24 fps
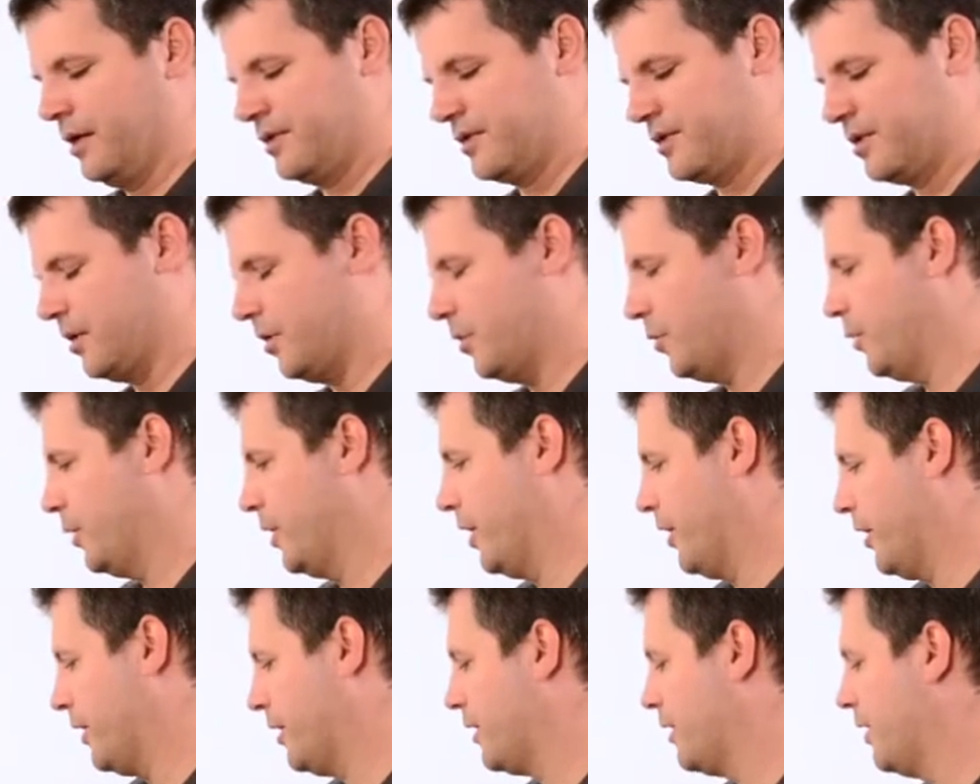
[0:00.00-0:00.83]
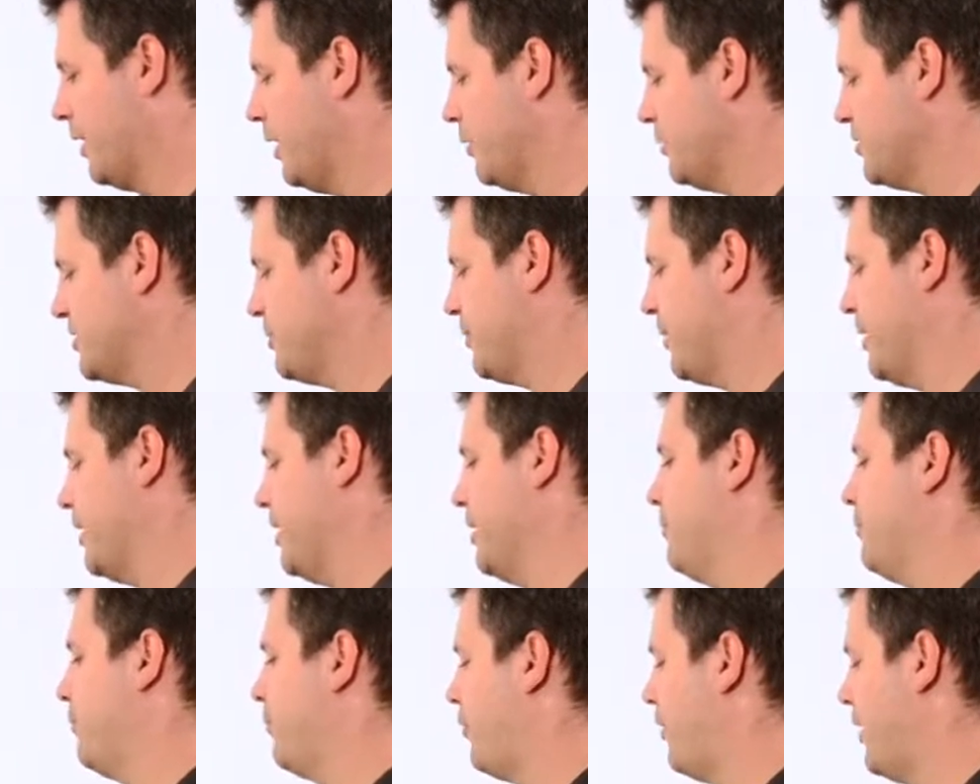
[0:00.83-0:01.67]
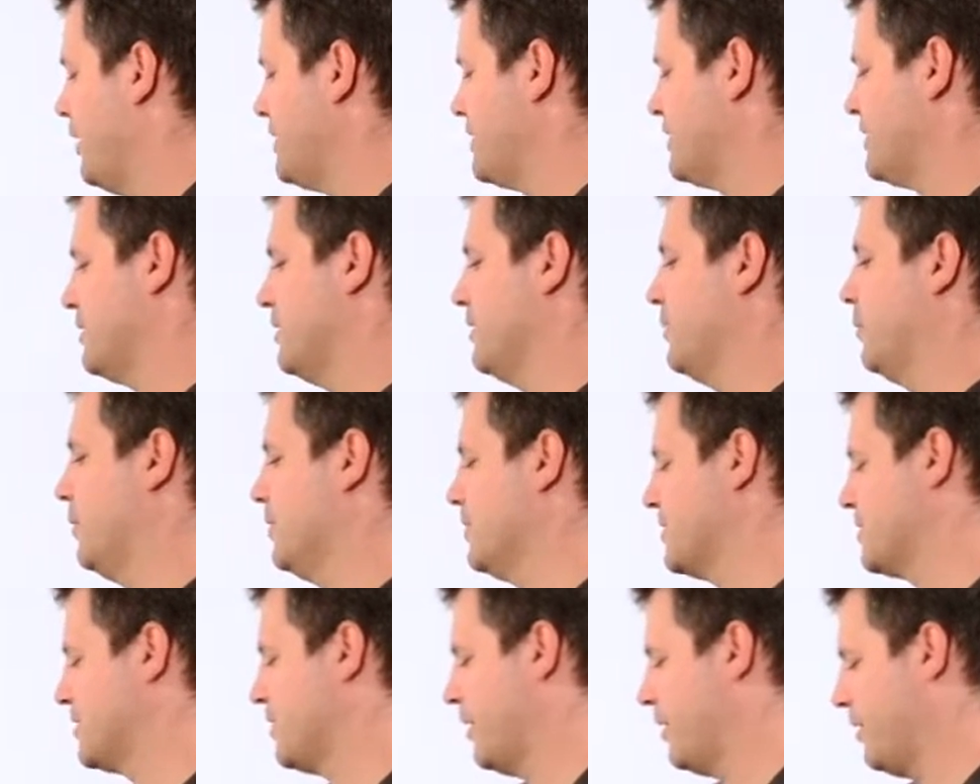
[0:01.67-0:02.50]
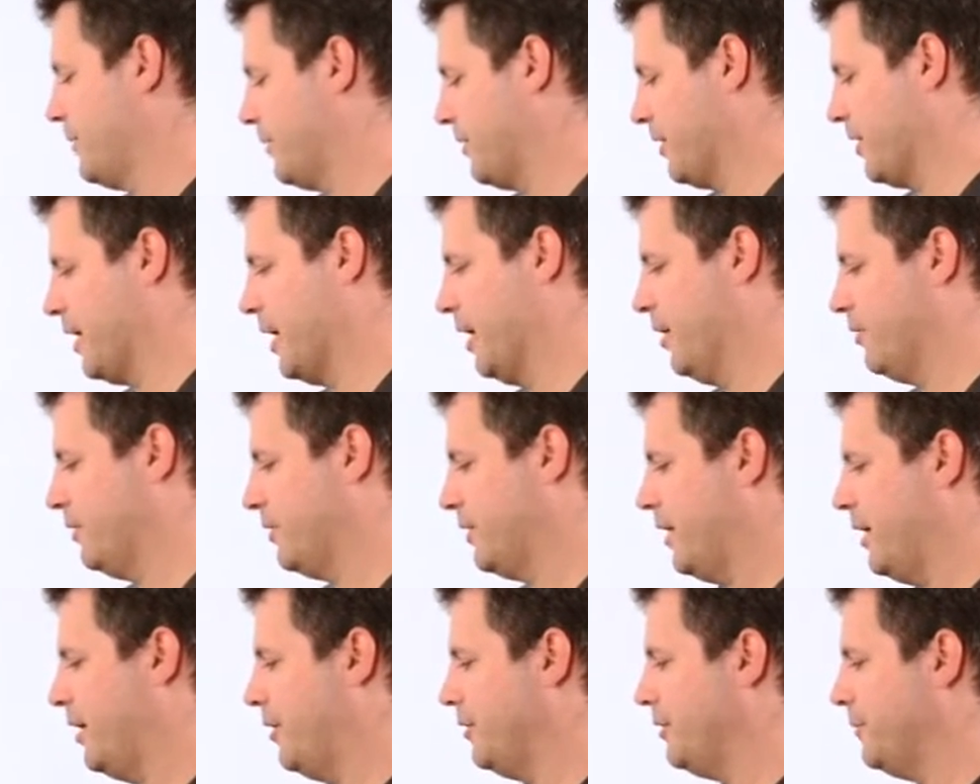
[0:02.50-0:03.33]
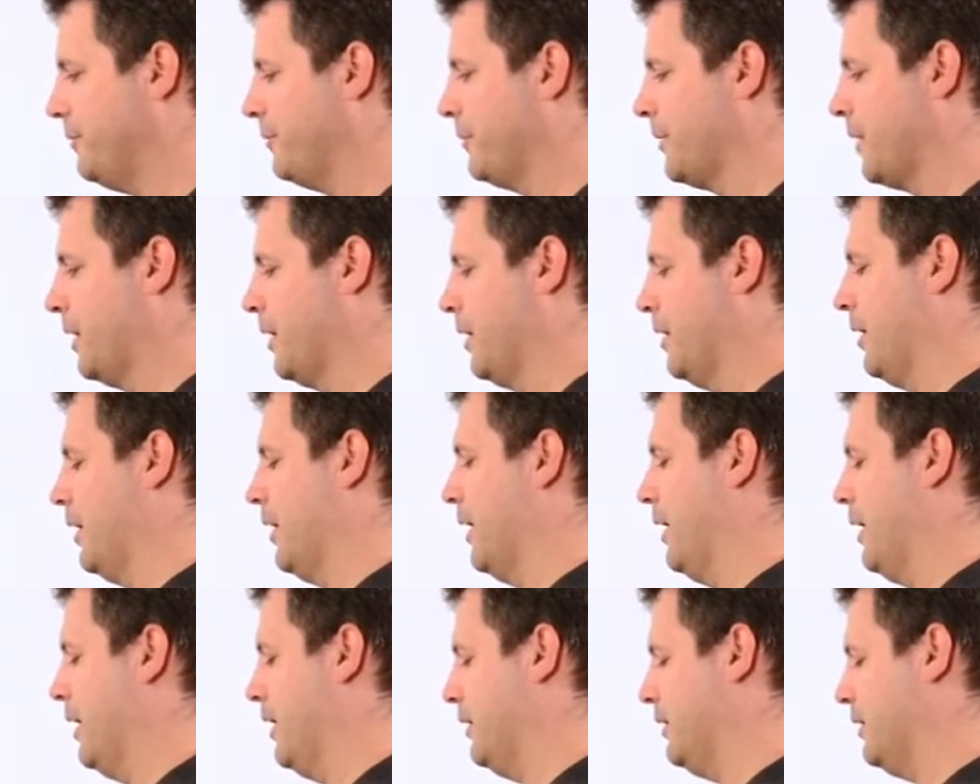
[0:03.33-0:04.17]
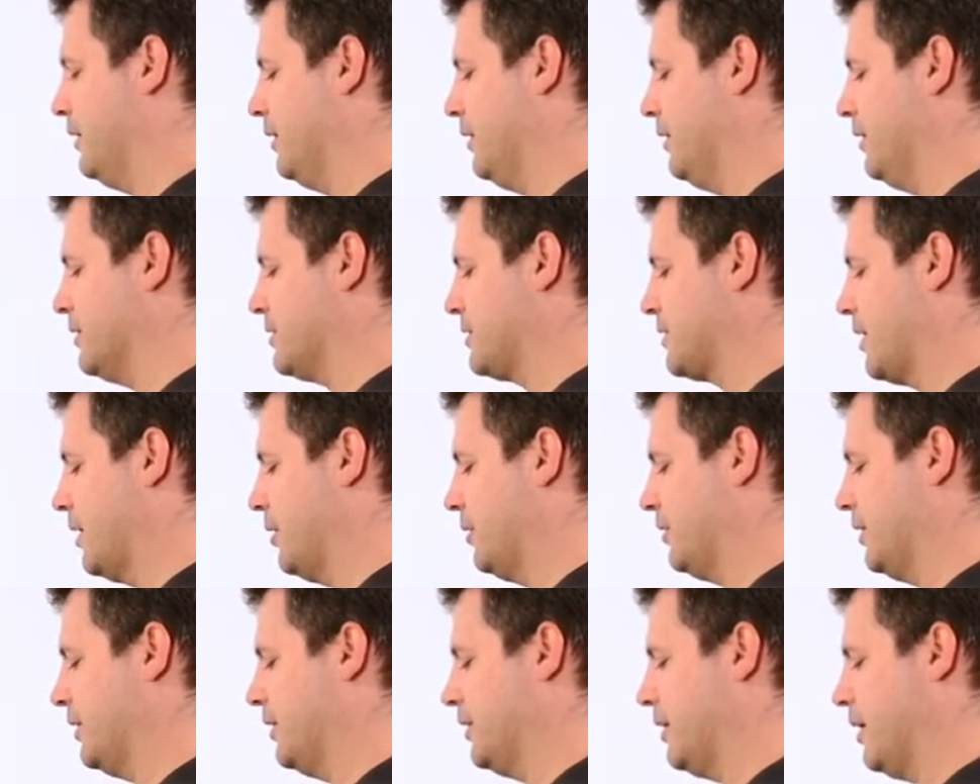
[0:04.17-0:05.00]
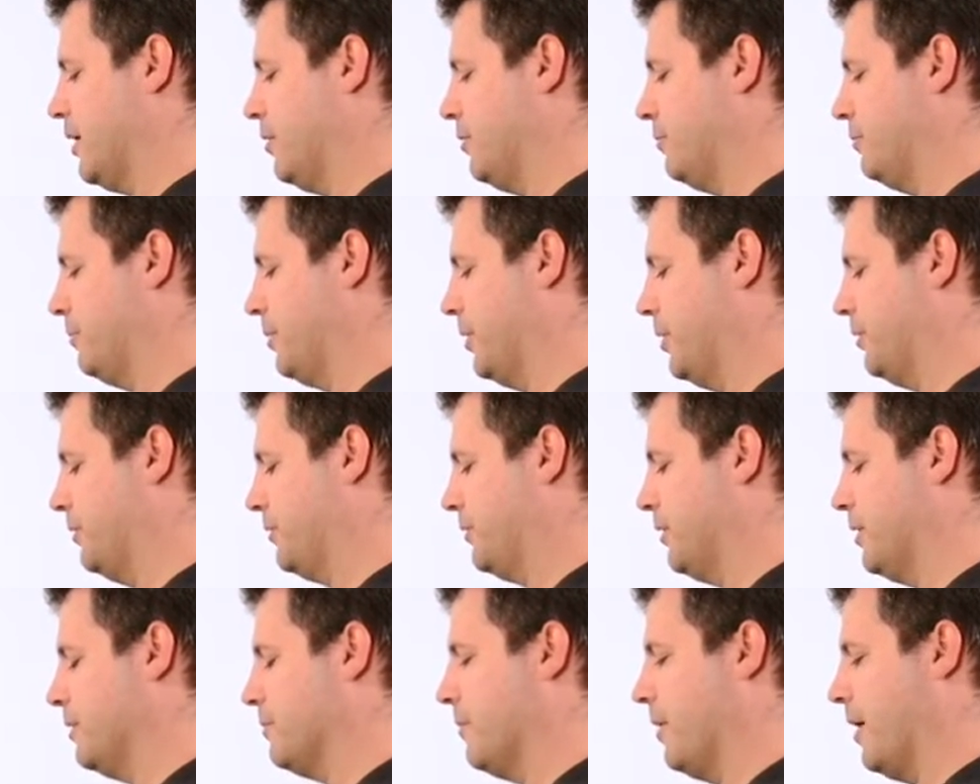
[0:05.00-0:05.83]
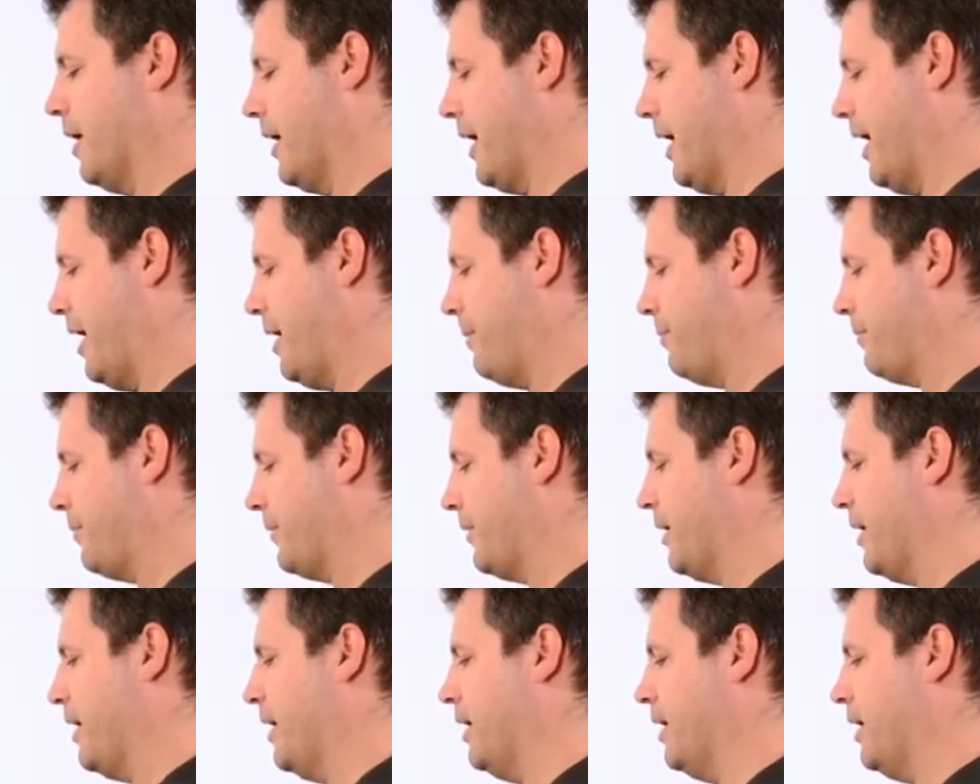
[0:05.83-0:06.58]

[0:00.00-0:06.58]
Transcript: So when I close my heat press it will start the countdown, and it's counting down both in my app